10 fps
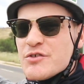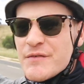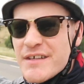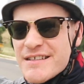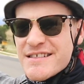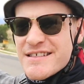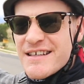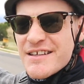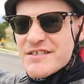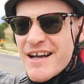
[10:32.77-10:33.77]
sure if you can
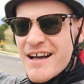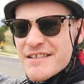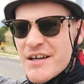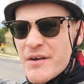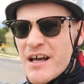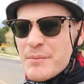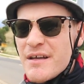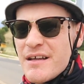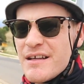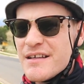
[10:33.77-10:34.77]
see those cars coming up.
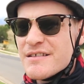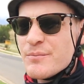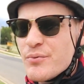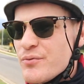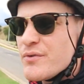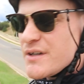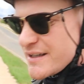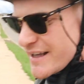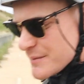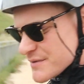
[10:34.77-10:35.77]
It is pretty
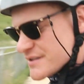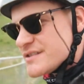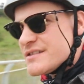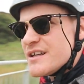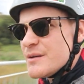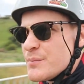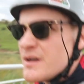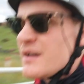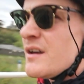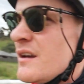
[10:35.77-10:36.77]
damn steep.
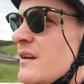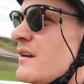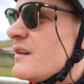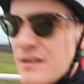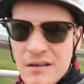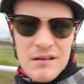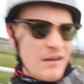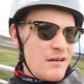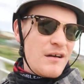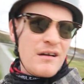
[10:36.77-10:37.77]
You
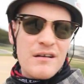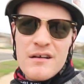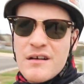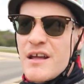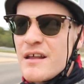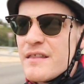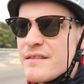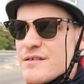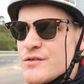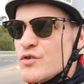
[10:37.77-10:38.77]
know, you're not going to
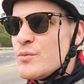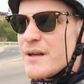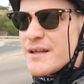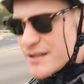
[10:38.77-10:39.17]
get too many